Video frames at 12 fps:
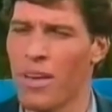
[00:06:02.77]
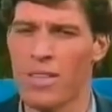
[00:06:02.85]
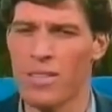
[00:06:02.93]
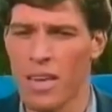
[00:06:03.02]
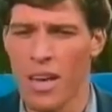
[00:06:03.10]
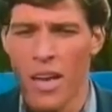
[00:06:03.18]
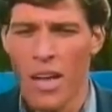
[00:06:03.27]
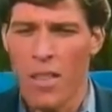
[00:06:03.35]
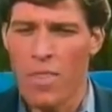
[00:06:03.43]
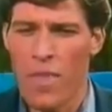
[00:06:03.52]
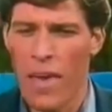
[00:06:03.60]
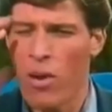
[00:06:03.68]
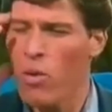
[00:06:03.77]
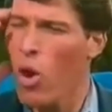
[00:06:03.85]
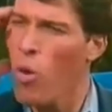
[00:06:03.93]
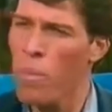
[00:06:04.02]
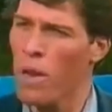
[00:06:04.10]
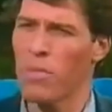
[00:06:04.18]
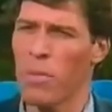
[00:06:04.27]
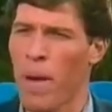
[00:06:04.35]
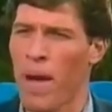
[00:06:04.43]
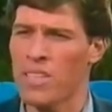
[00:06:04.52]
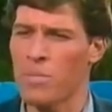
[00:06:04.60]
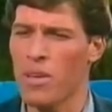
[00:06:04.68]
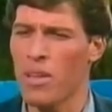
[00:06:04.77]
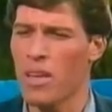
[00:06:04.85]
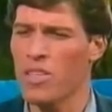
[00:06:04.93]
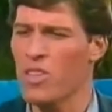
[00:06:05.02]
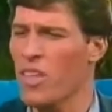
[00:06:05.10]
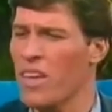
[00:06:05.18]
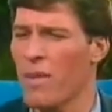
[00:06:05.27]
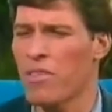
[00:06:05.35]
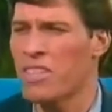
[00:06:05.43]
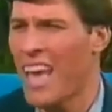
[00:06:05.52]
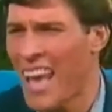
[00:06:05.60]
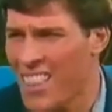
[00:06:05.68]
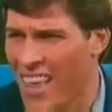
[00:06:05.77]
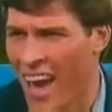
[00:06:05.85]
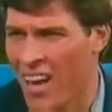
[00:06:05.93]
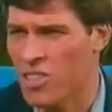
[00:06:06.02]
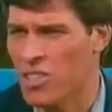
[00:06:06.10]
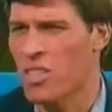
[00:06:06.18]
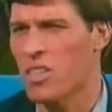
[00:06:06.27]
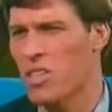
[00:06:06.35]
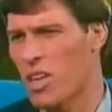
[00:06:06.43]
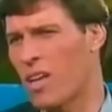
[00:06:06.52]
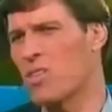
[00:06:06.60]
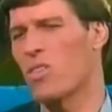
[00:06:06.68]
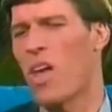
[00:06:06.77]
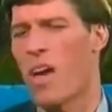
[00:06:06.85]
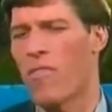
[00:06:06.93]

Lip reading: because they don't open up the possibility, so they never take the actions that could change their